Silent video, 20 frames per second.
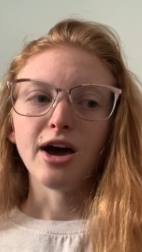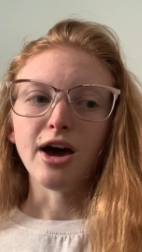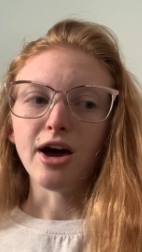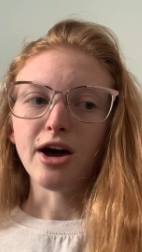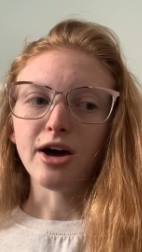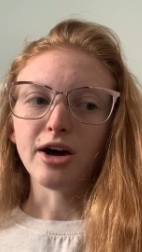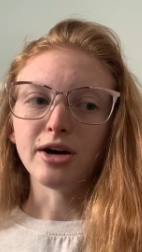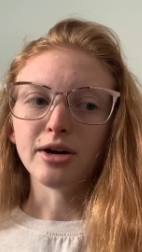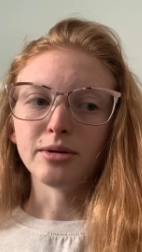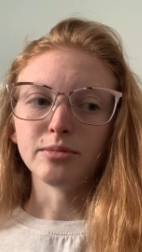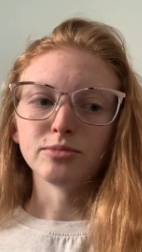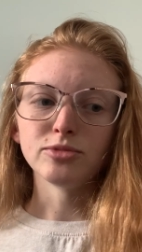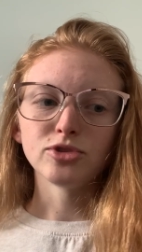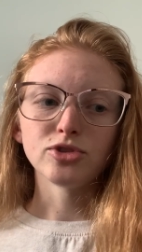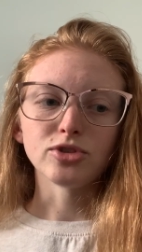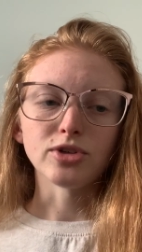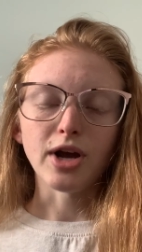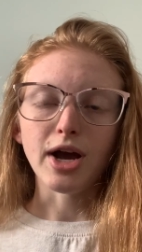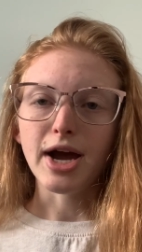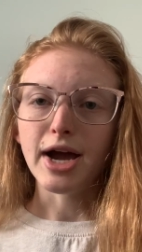
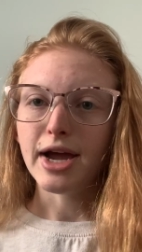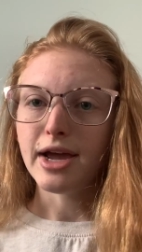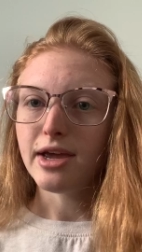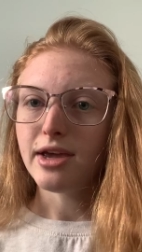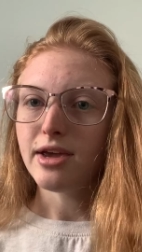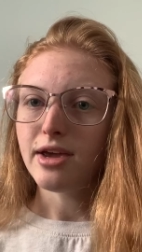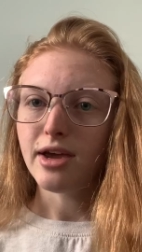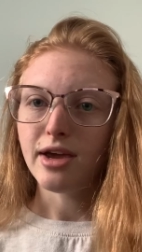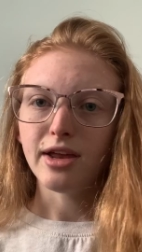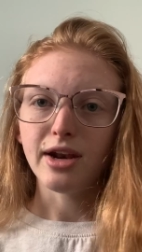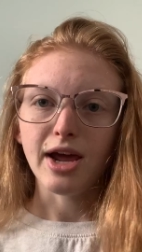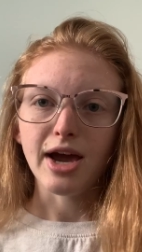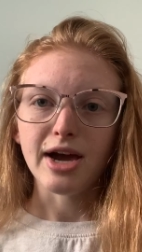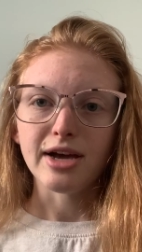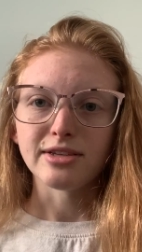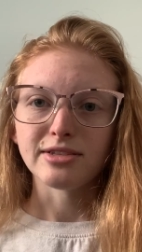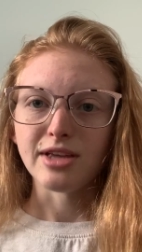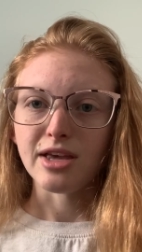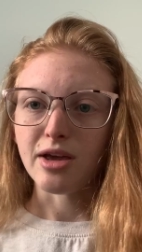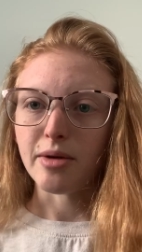try and
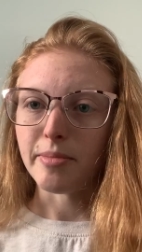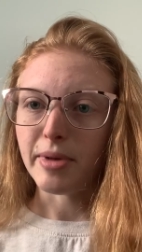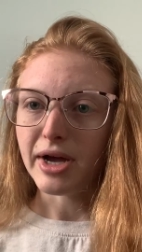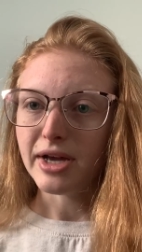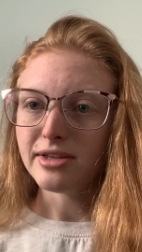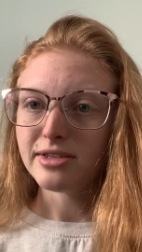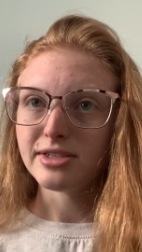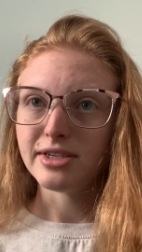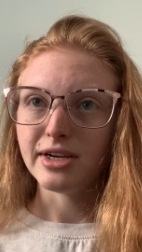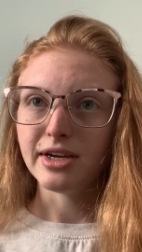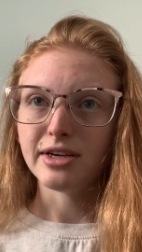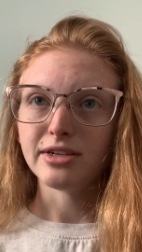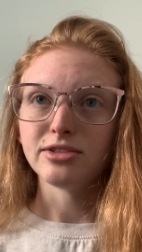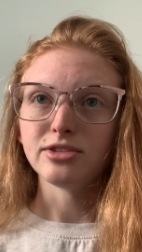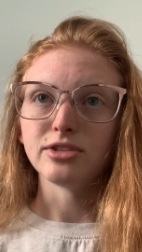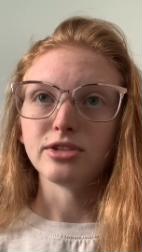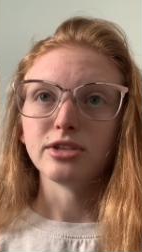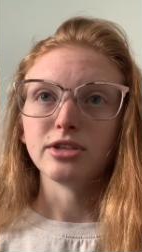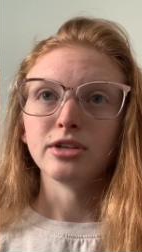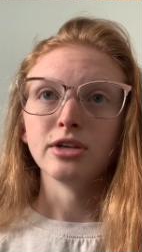ask like a
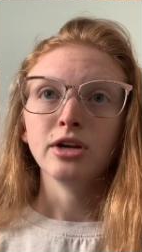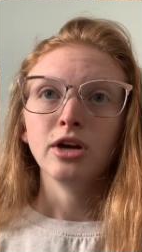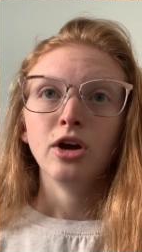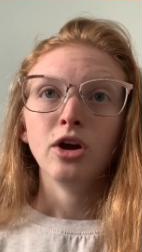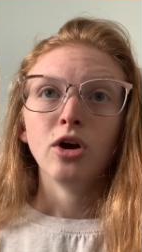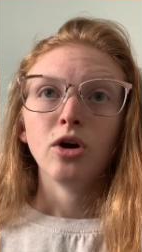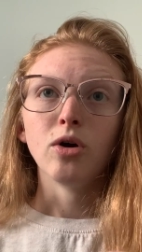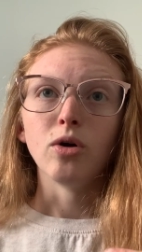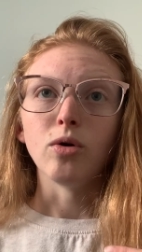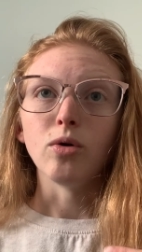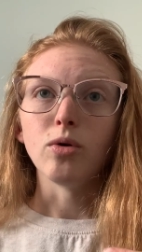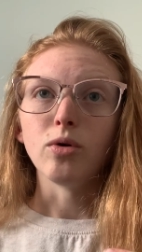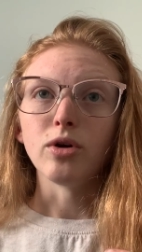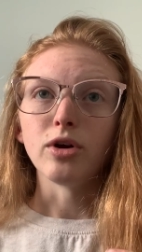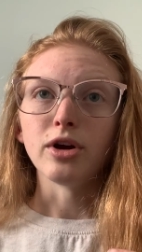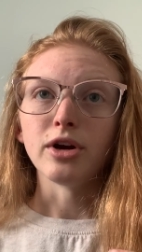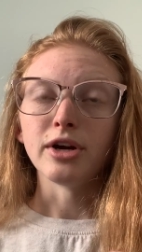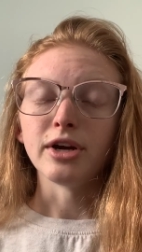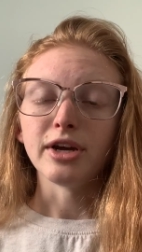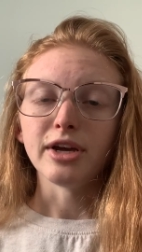bystander,
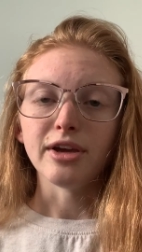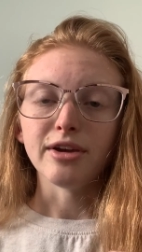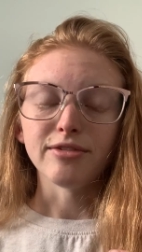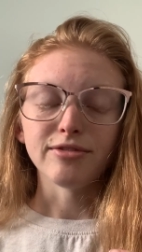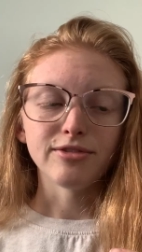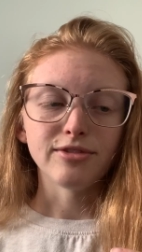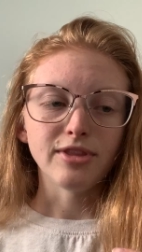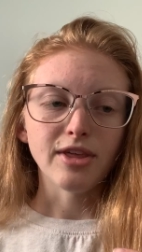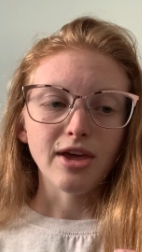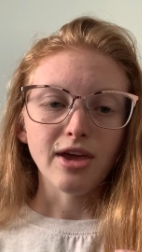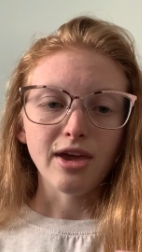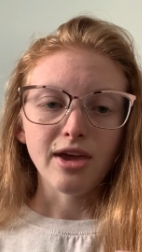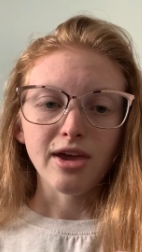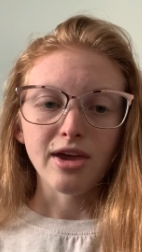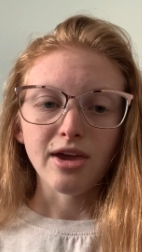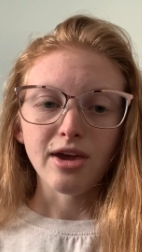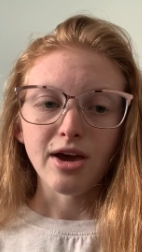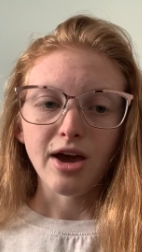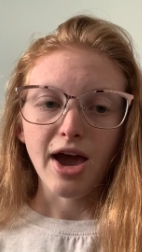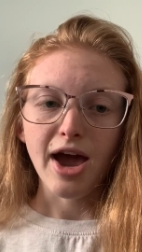or if
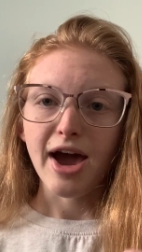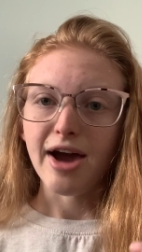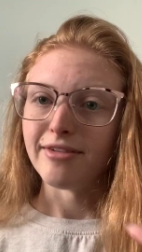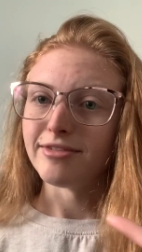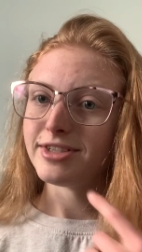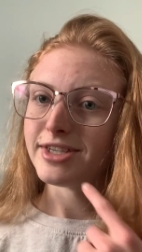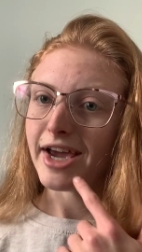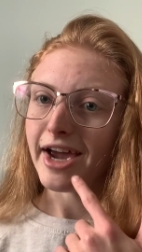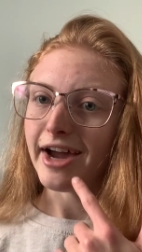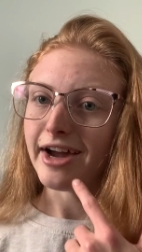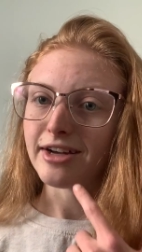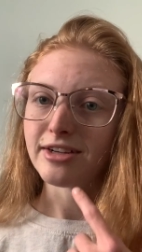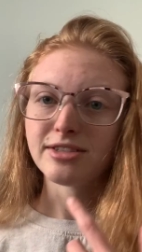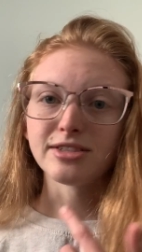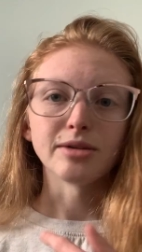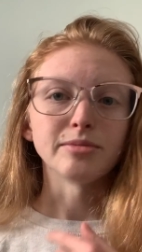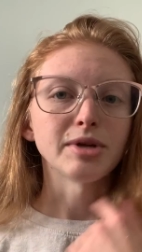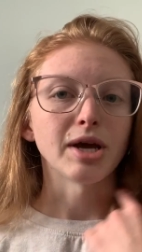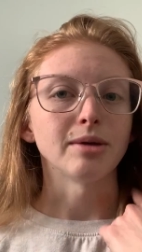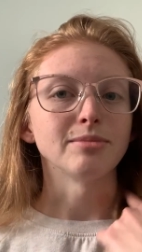they have tags,
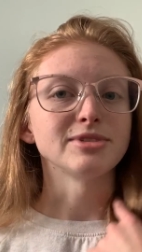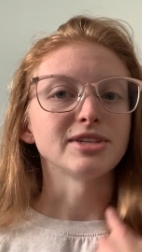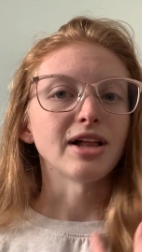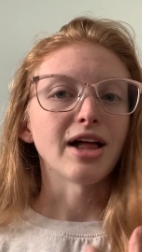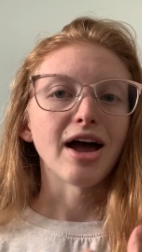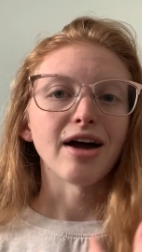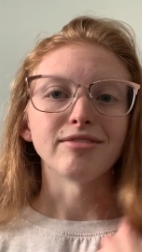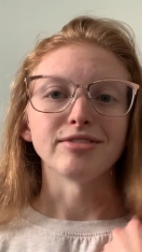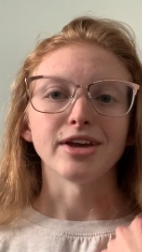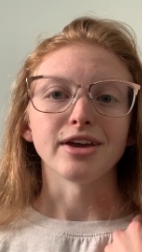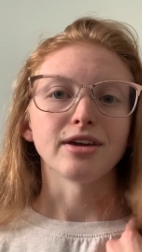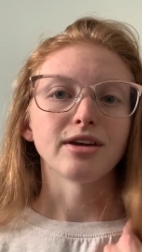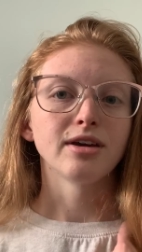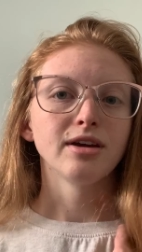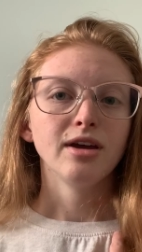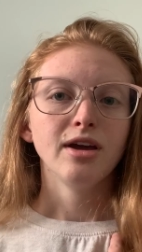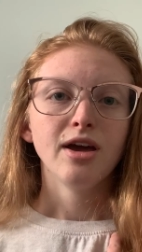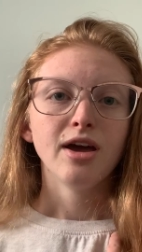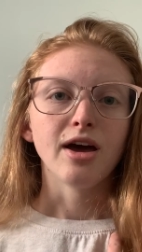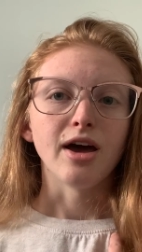sometimes they'll have like
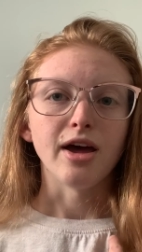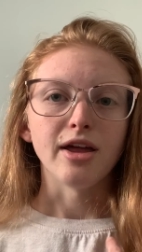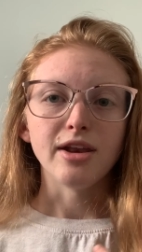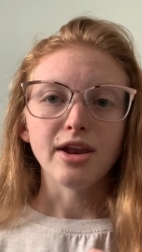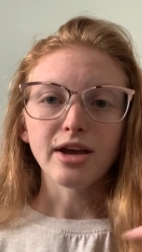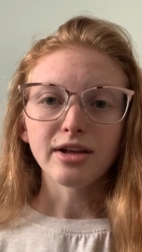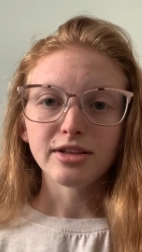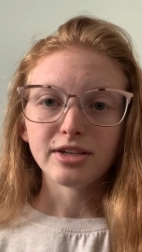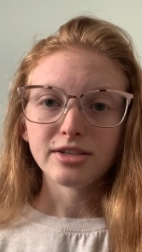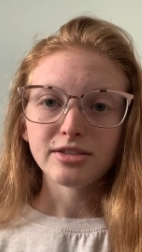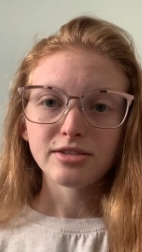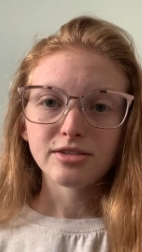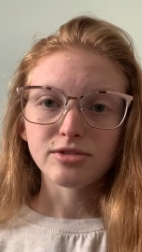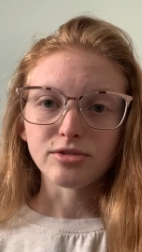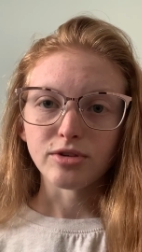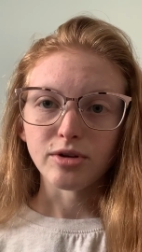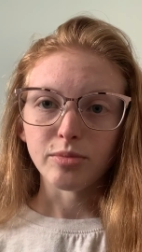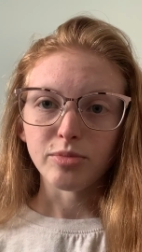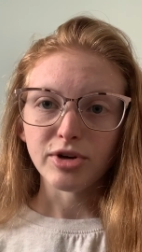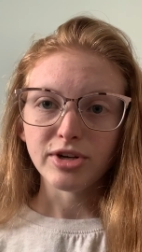a necklace
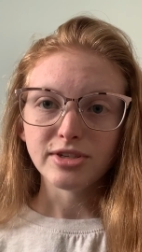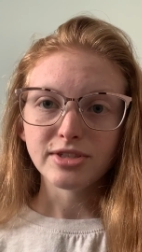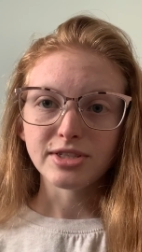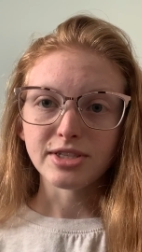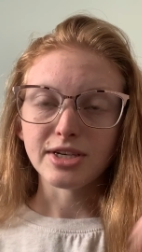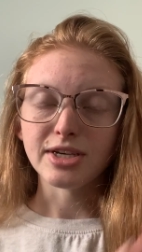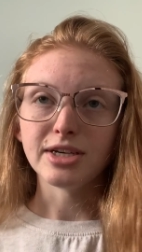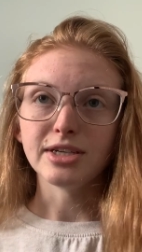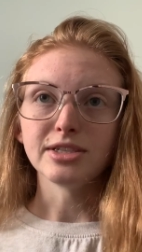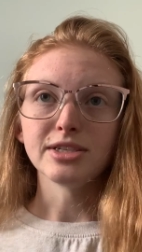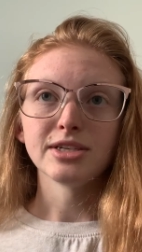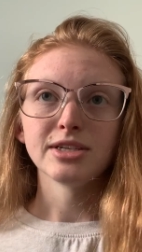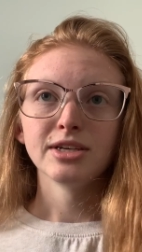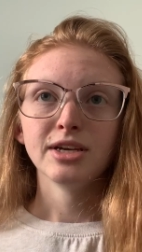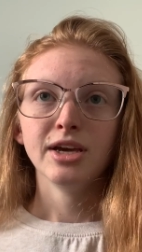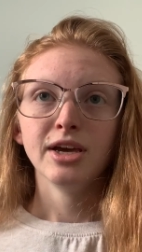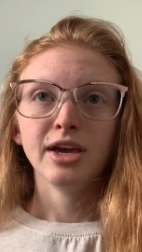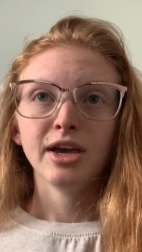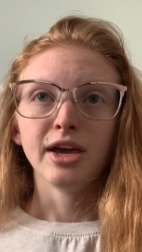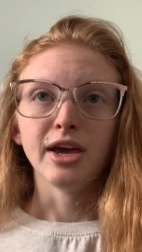or a bracelet.
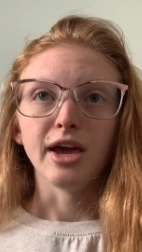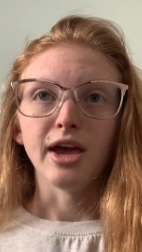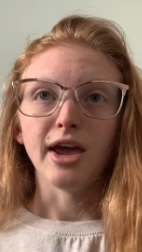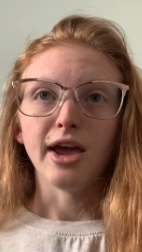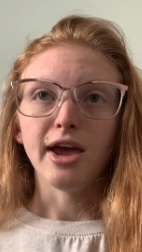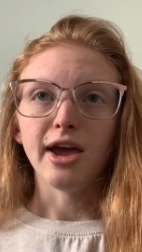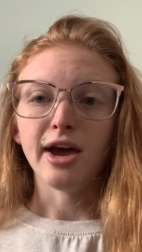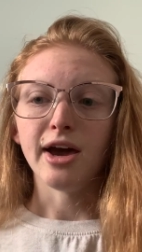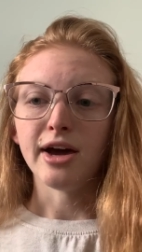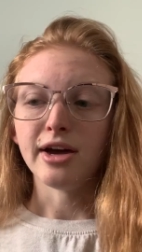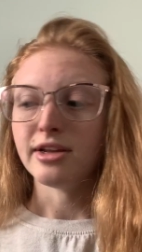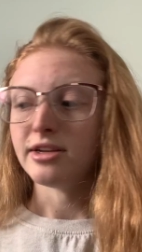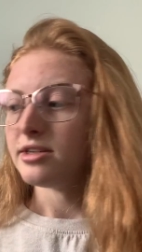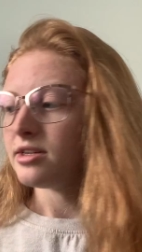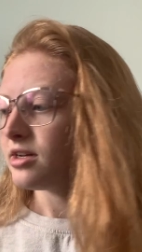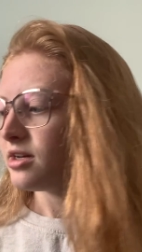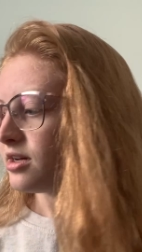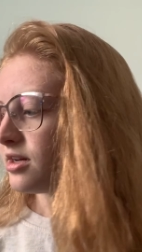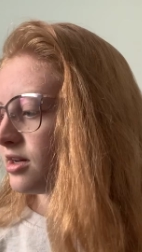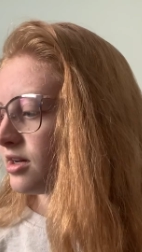And